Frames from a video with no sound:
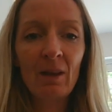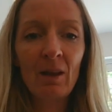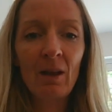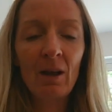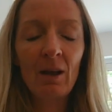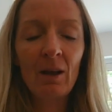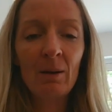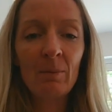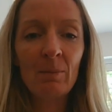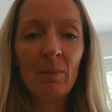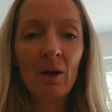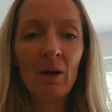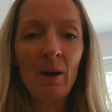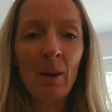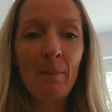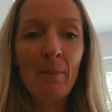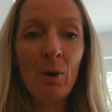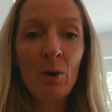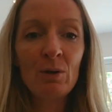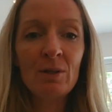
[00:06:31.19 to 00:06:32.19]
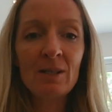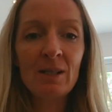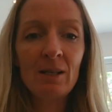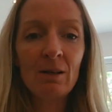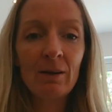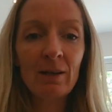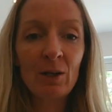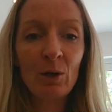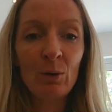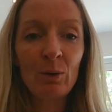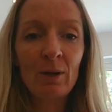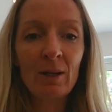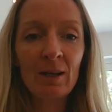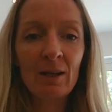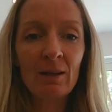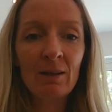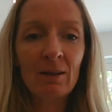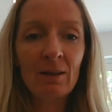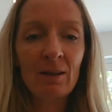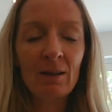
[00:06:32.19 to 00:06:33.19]
Um, I mostly like going
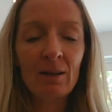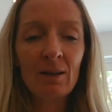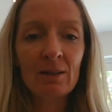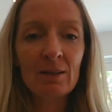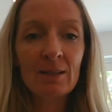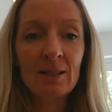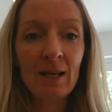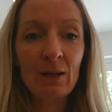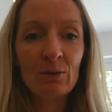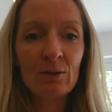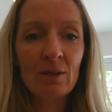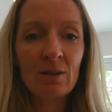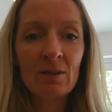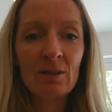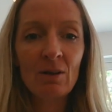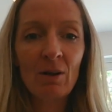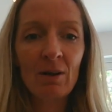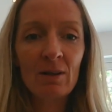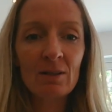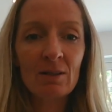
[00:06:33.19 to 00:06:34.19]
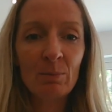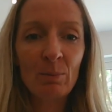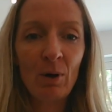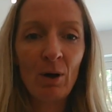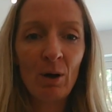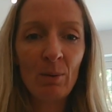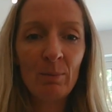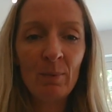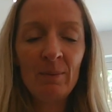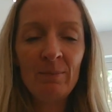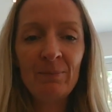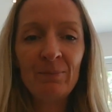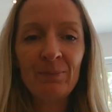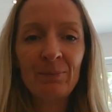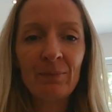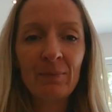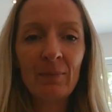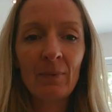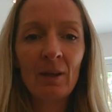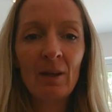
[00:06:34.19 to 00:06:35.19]
down to the science department
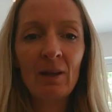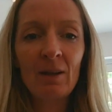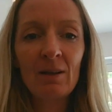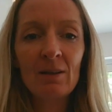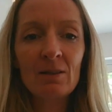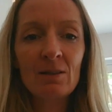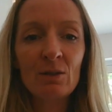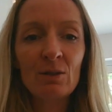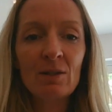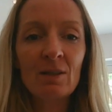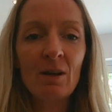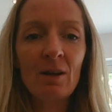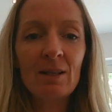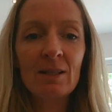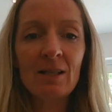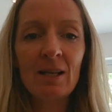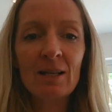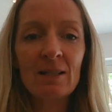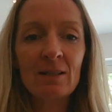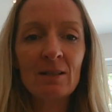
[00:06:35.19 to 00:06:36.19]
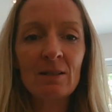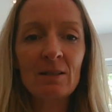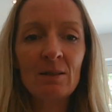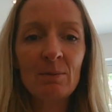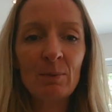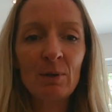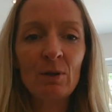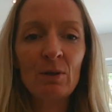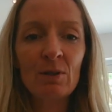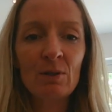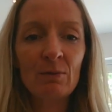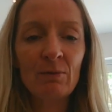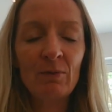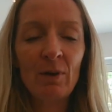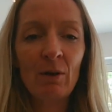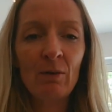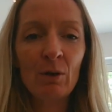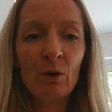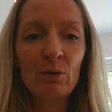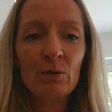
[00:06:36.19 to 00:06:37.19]
to science lessons because
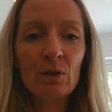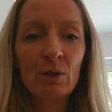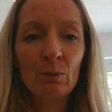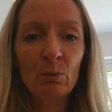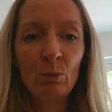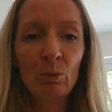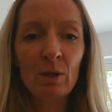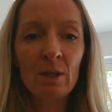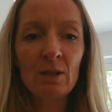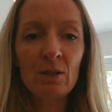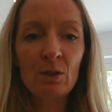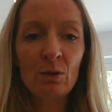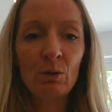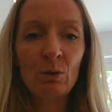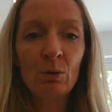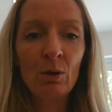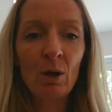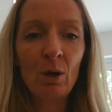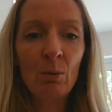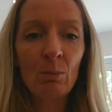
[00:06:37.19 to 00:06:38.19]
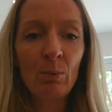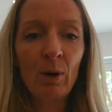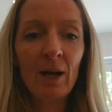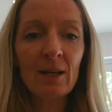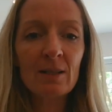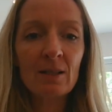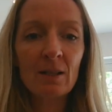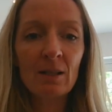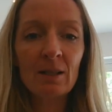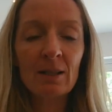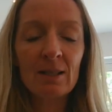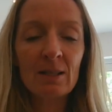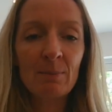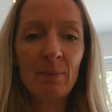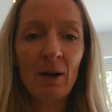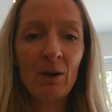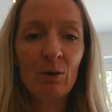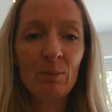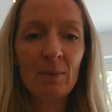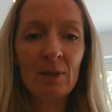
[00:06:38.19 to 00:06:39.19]
very often we do practical
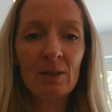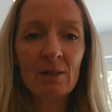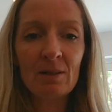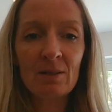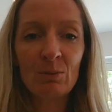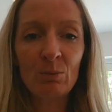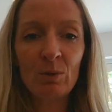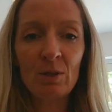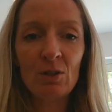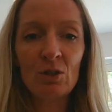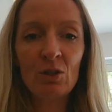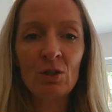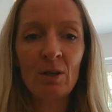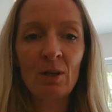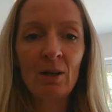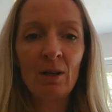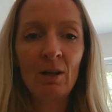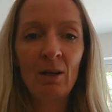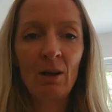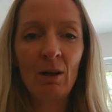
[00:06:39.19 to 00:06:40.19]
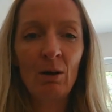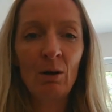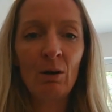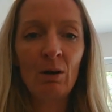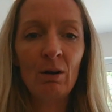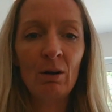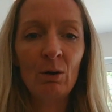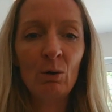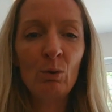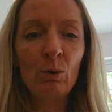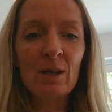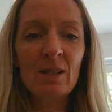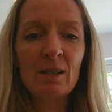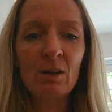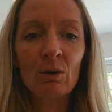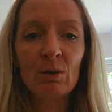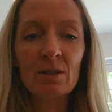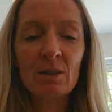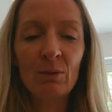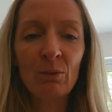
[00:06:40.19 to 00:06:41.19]
experiments which are always
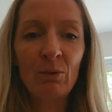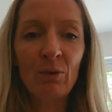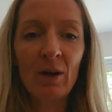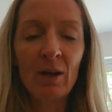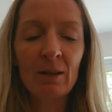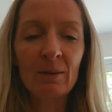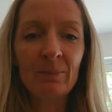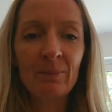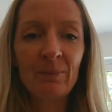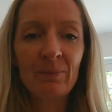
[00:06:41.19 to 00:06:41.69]
lots of fun